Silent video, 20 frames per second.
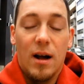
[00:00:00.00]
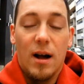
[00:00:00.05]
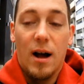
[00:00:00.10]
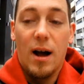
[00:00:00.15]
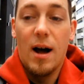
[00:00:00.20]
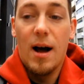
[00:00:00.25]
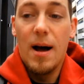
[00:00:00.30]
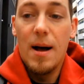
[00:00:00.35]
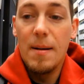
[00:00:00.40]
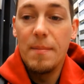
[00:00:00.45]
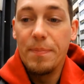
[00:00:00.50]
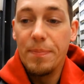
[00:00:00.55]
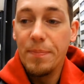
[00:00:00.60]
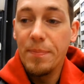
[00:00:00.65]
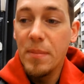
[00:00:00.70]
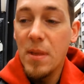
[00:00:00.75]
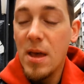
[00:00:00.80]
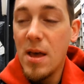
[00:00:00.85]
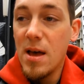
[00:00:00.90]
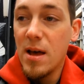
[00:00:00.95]
Um,
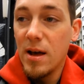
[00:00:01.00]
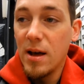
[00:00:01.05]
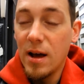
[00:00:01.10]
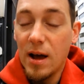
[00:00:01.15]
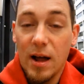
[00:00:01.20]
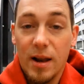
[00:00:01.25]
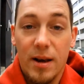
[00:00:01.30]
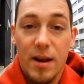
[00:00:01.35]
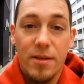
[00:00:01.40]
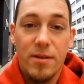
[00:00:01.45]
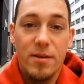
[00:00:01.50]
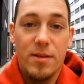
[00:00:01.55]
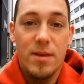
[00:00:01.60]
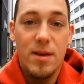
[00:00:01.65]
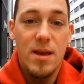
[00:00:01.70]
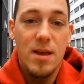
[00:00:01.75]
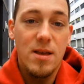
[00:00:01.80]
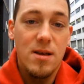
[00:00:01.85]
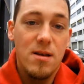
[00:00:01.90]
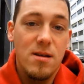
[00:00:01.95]
another
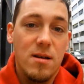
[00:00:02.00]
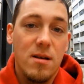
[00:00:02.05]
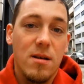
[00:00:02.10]
thing,